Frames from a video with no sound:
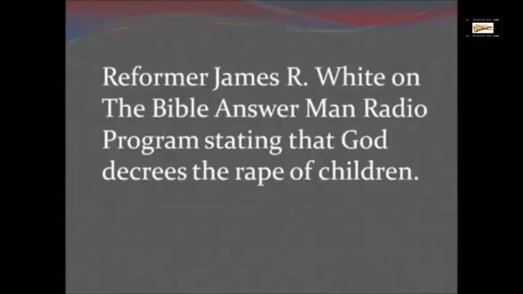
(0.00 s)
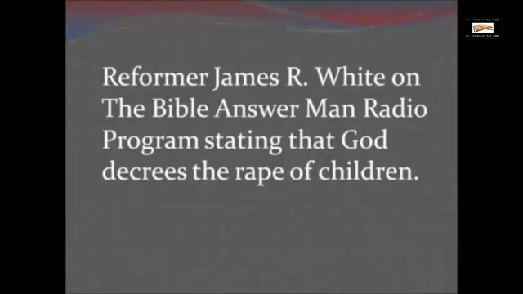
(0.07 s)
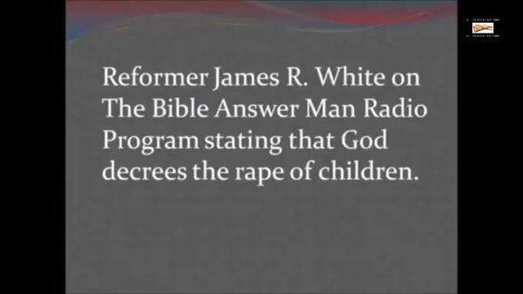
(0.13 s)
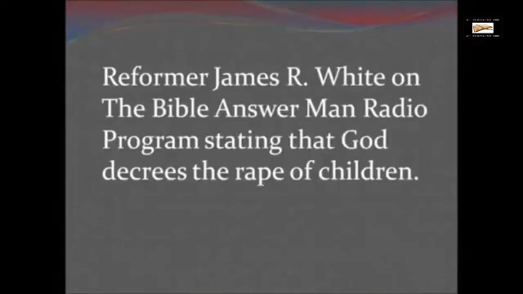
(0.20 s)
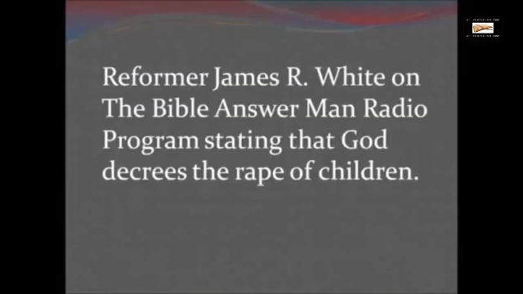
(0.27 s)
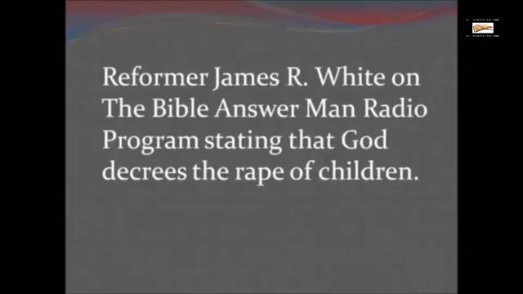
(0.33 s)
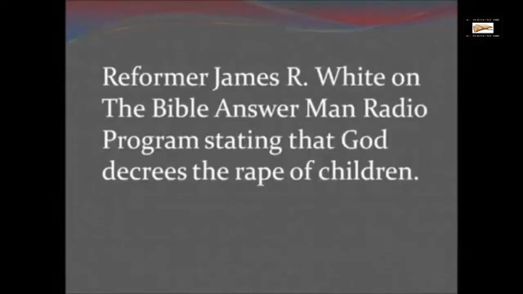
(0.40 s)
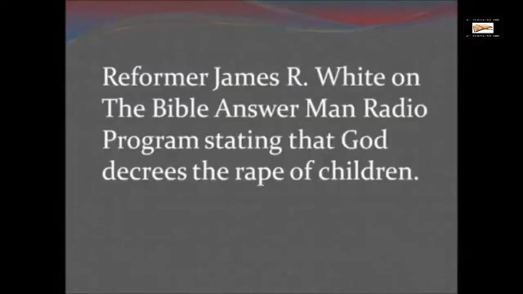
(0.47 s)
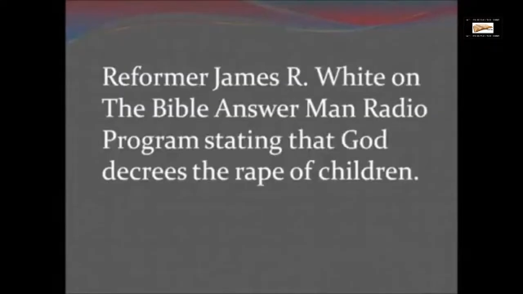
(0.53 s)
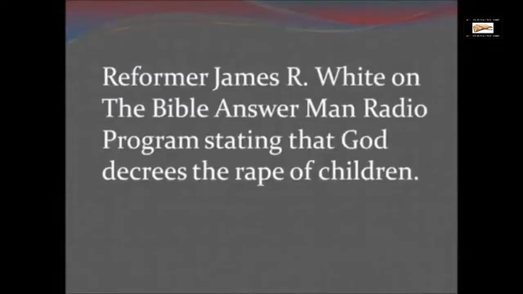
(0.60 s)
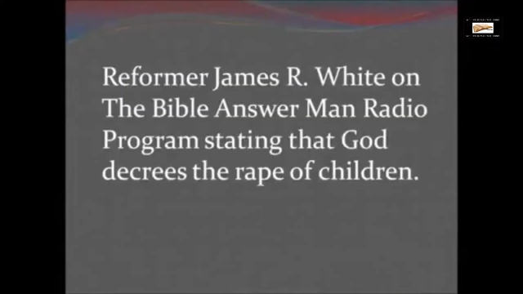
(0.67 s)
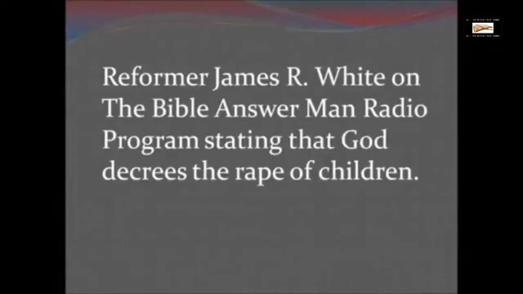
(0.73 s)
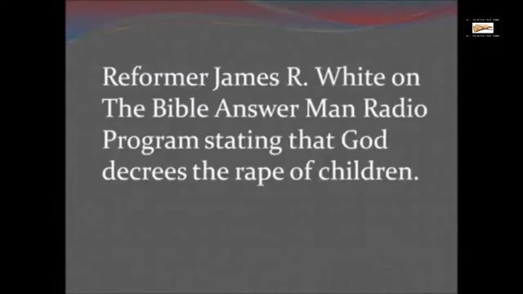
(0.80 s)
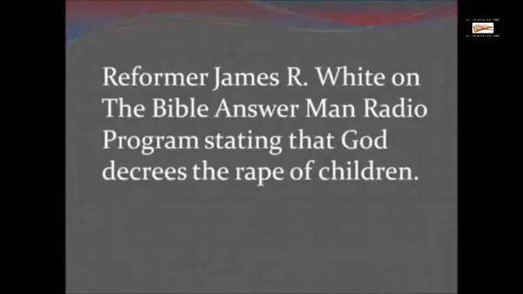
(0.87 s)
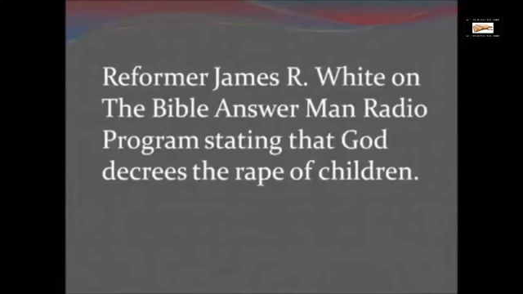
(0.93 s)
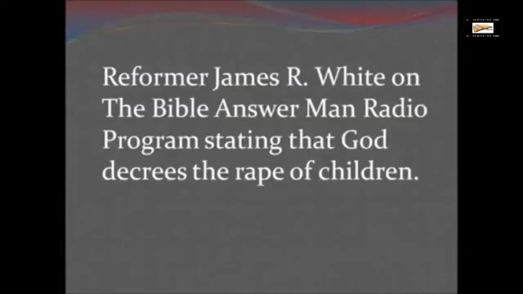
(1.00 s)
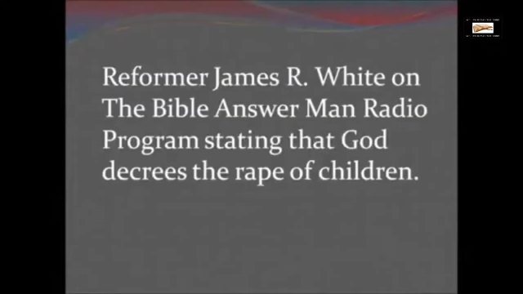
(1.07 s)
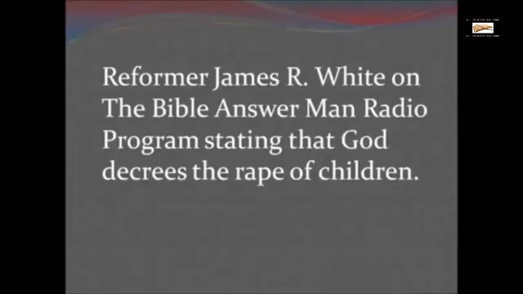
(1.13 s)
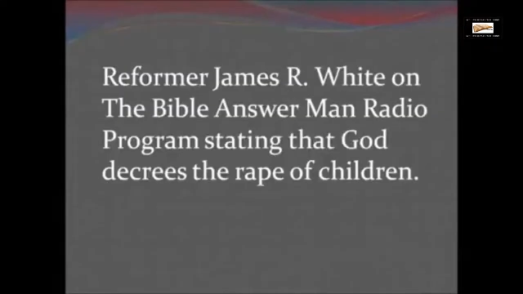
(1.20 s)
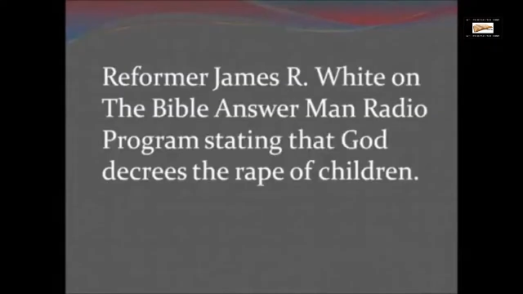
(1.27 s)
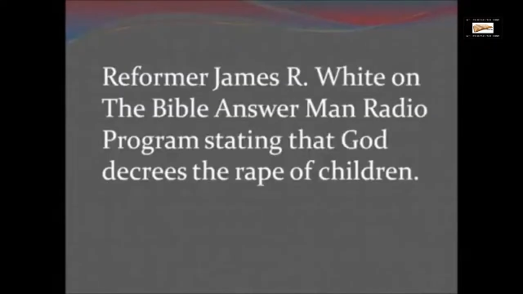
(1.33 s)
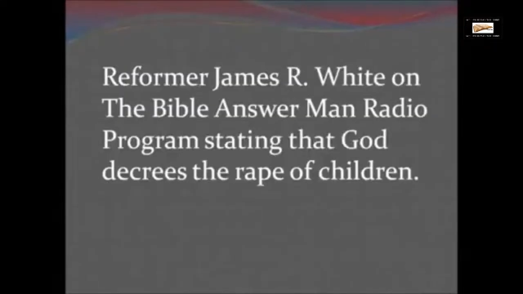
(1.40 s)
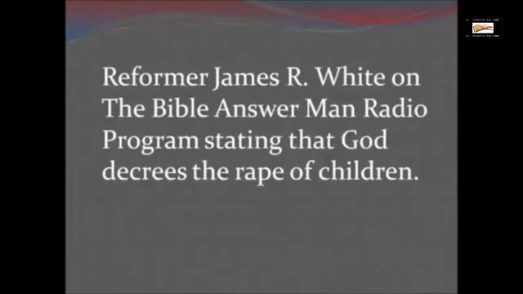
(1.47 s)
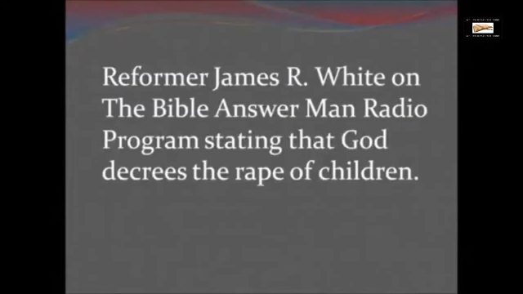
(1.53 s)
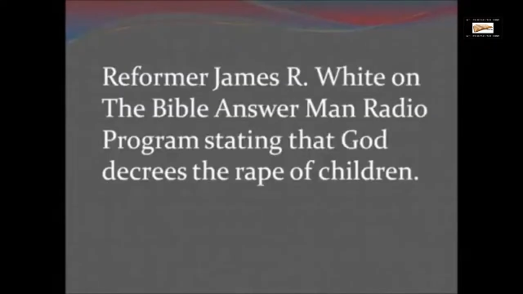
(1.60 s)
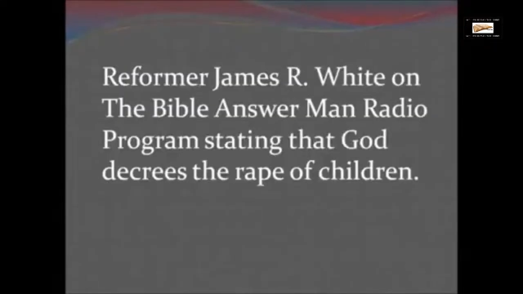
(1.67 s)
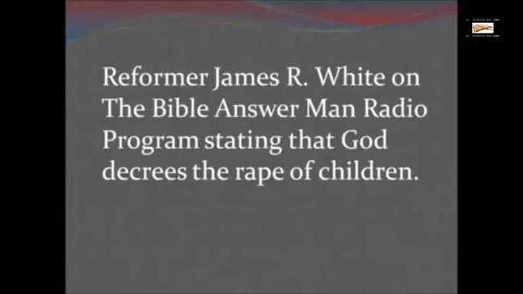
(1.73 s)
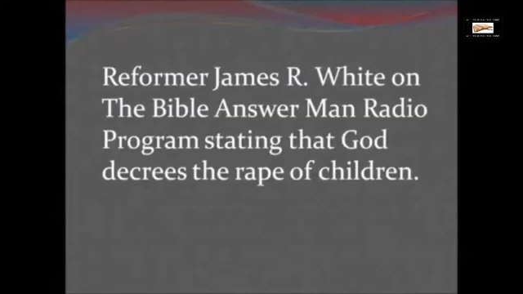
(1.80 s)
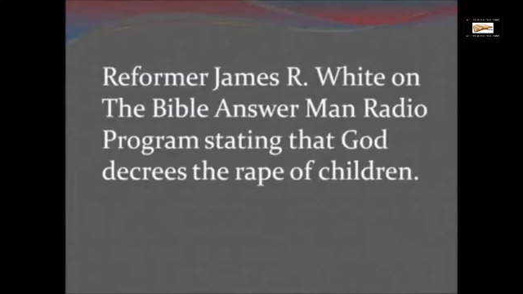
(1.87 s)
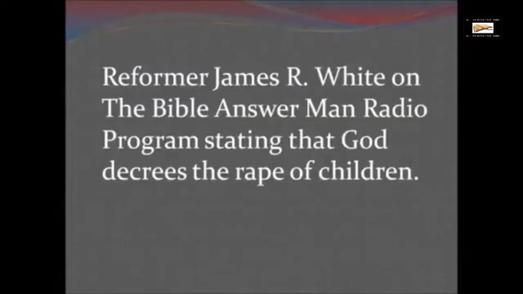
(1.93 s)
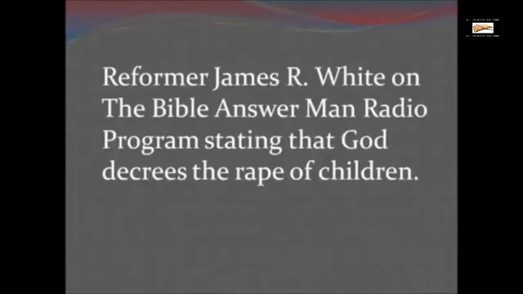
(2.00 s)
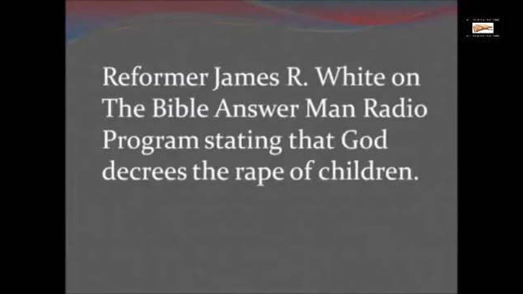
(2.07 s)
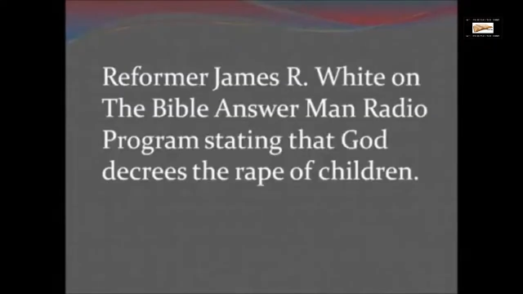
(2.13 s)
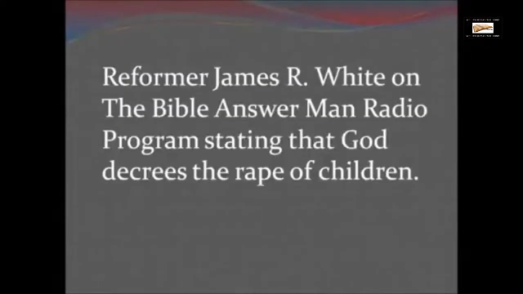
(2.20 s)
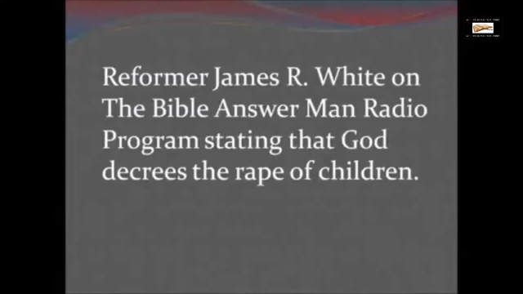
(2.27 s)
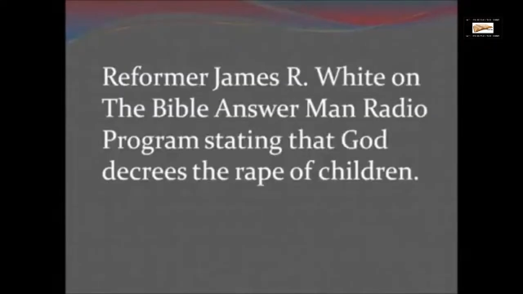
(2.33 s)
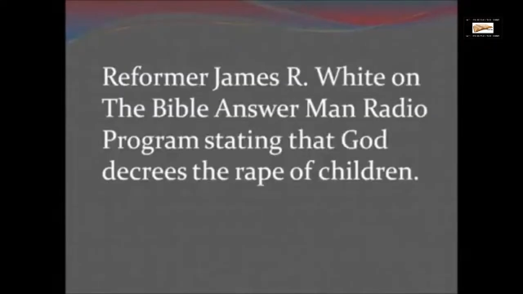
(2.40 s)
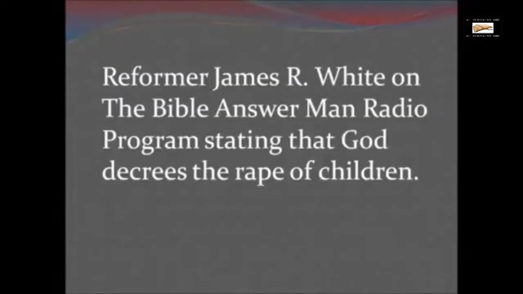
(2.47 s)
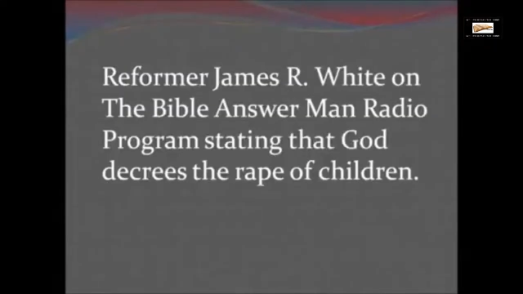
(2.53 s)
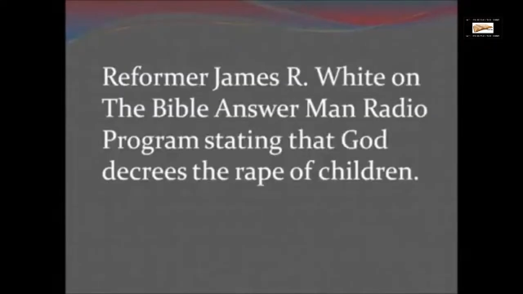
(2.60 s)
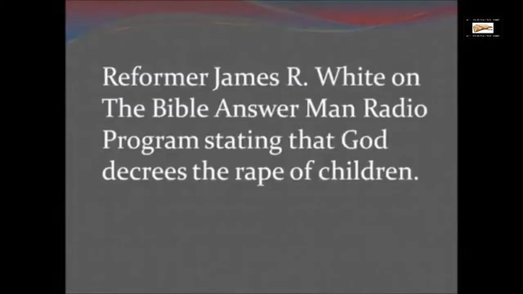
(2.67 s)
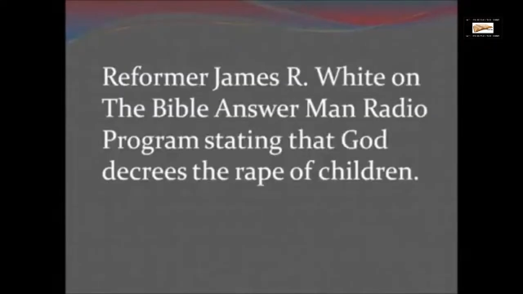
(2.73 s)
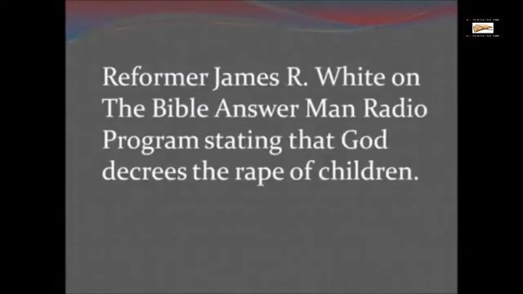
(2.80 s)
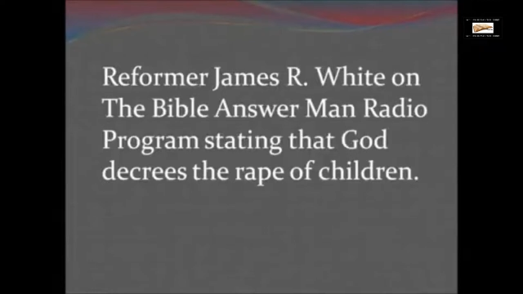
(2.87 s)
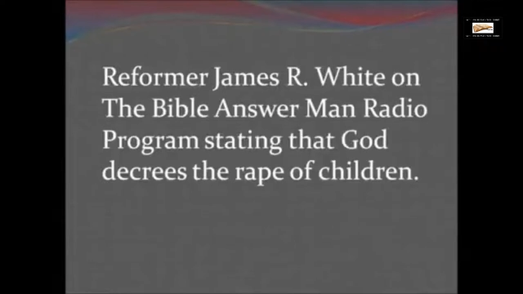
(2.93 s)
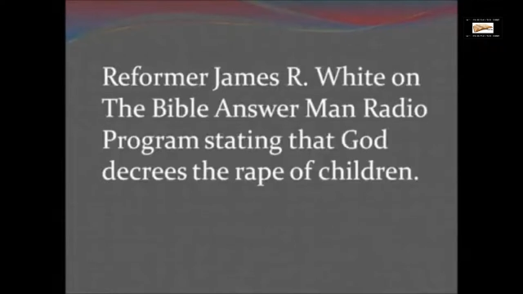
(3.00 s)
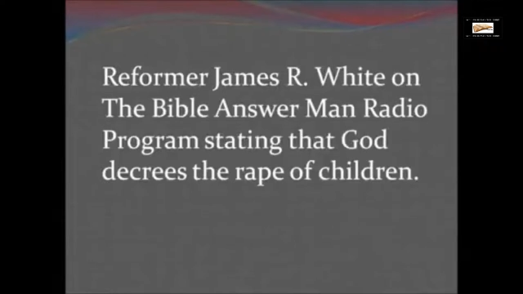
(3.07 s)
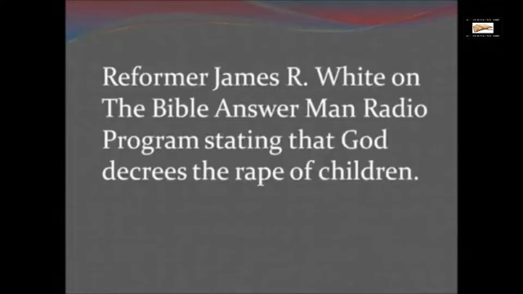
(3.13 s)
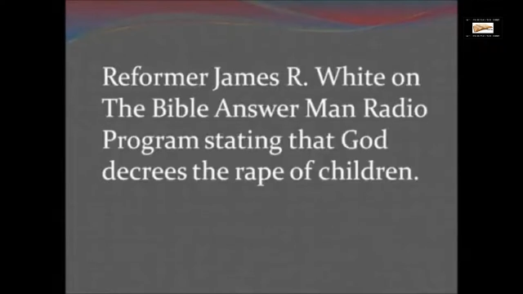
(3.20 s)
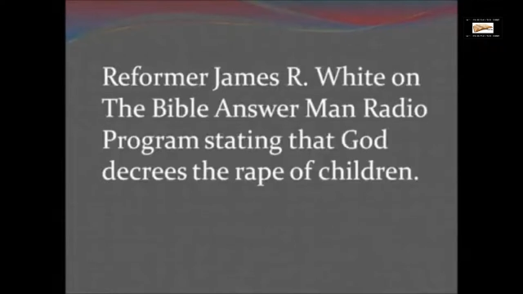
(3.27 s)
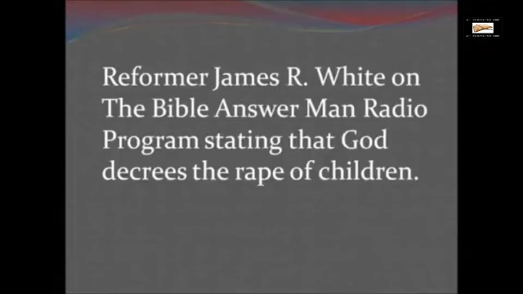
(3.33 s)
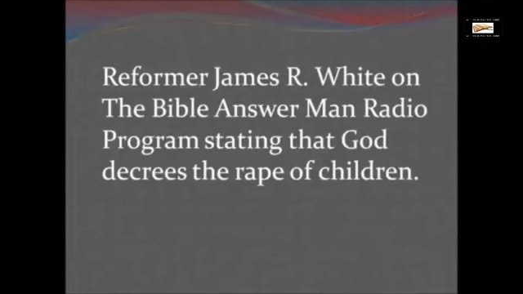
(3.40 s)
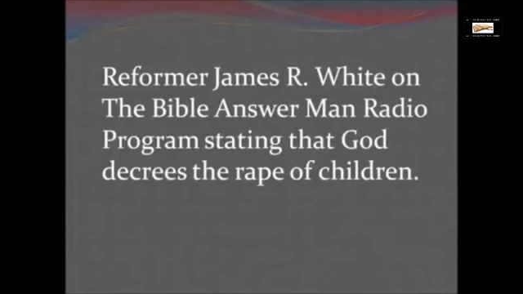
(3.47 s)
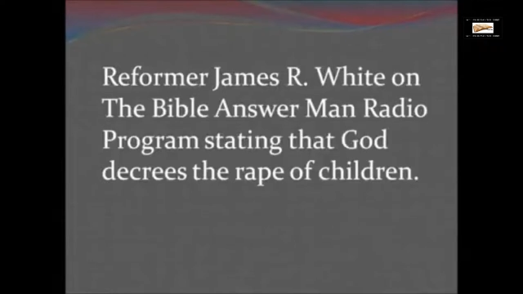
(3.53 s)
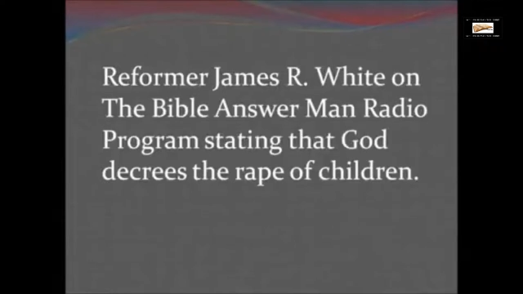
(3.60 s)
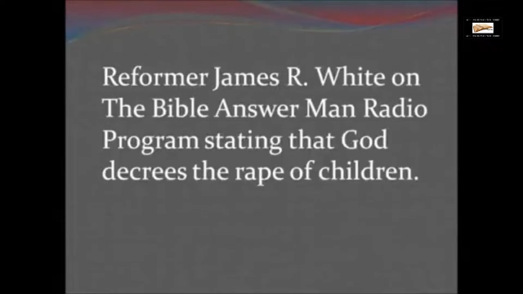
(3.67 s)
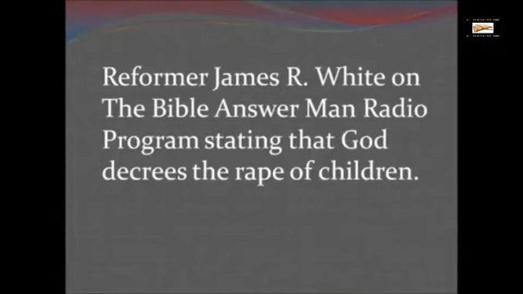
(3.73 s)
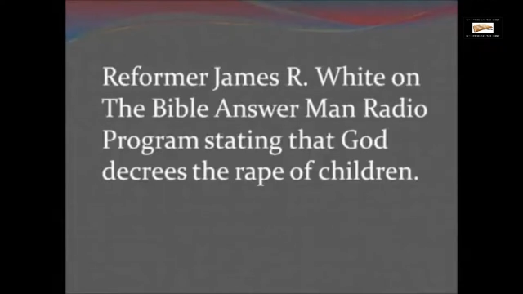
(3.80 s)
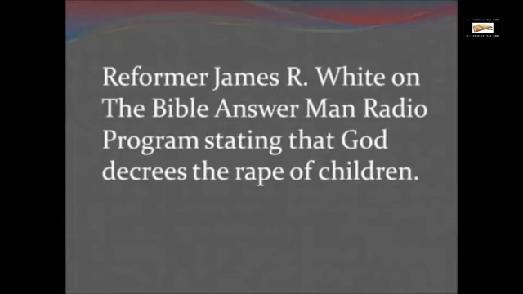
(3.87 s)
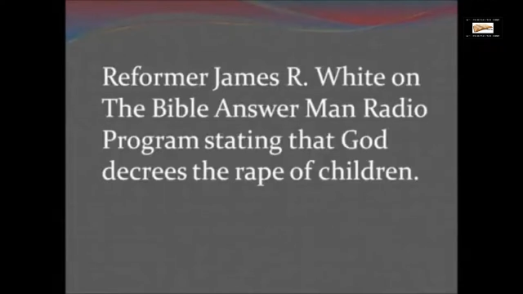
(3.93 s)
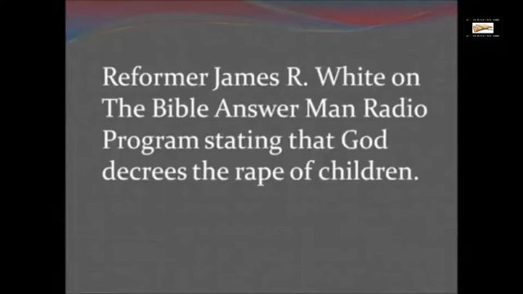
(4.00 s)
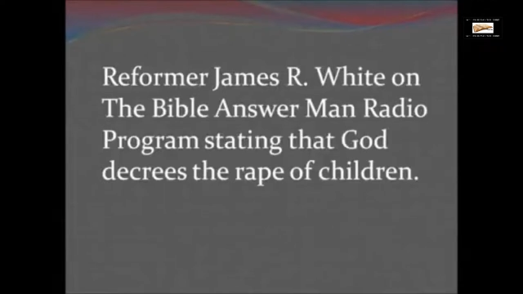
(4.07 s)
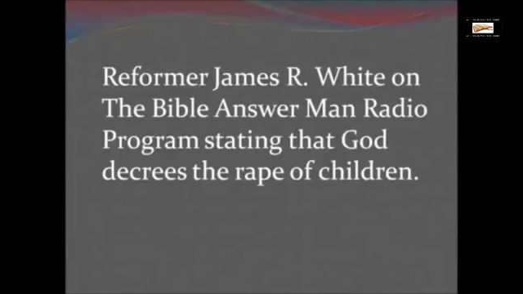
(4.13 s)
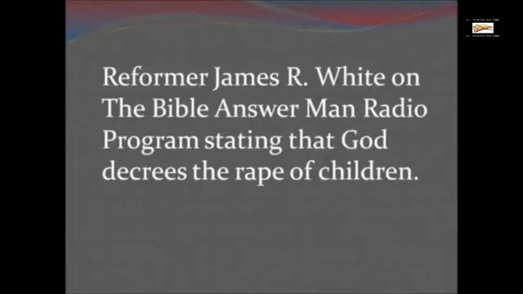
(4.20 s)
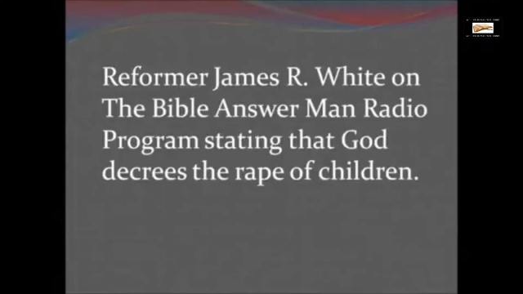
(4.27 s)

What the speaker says: No face is visible, so there are no lips to read.